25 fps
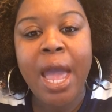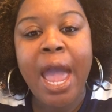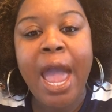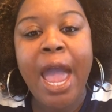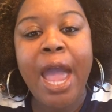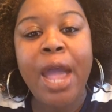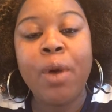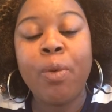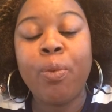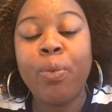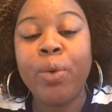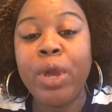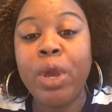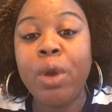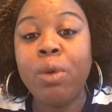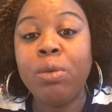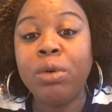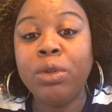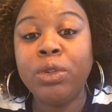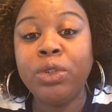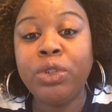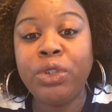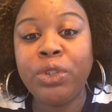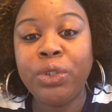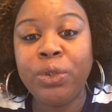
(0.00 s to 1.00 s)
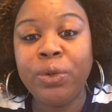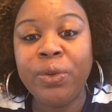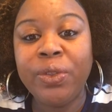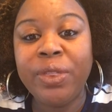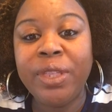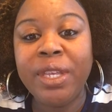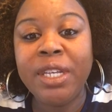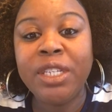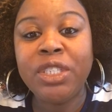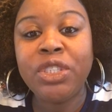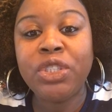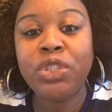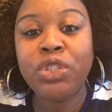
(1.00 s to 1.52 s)
And we will do
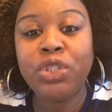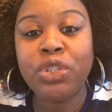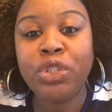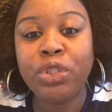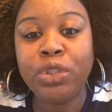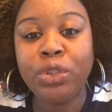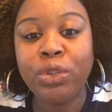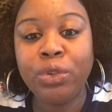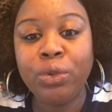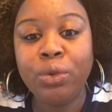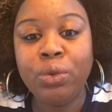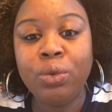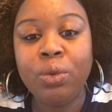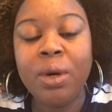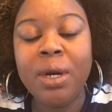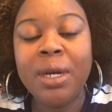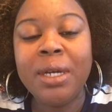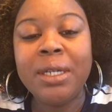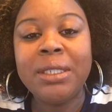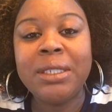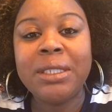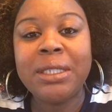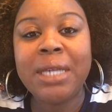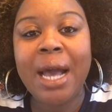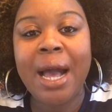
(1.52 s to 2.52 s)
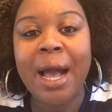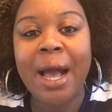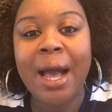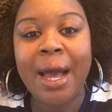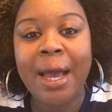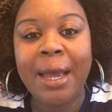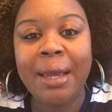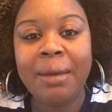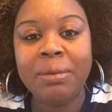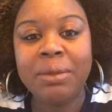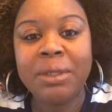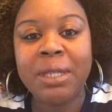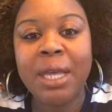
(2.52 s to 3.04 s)
this 2
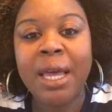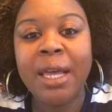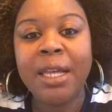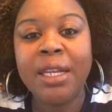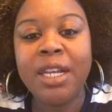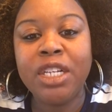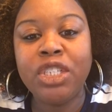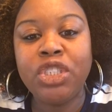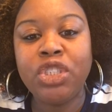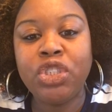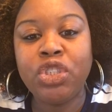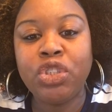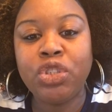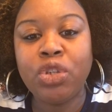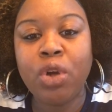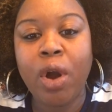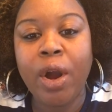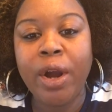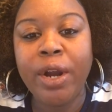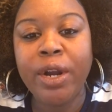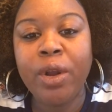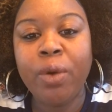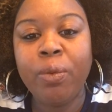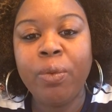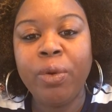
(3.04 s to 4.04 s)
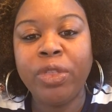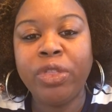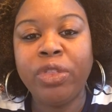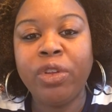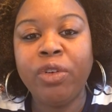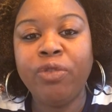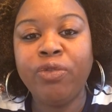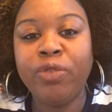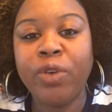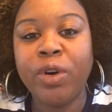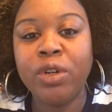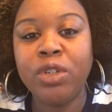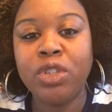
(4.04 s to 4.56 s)
times. Let's start with the
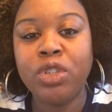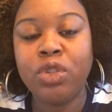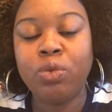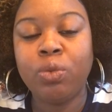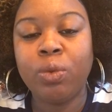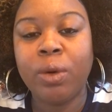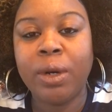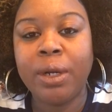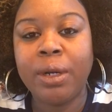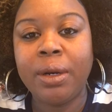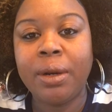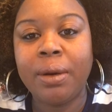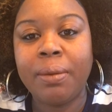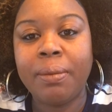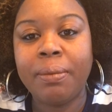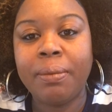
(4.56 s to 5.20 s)
first one.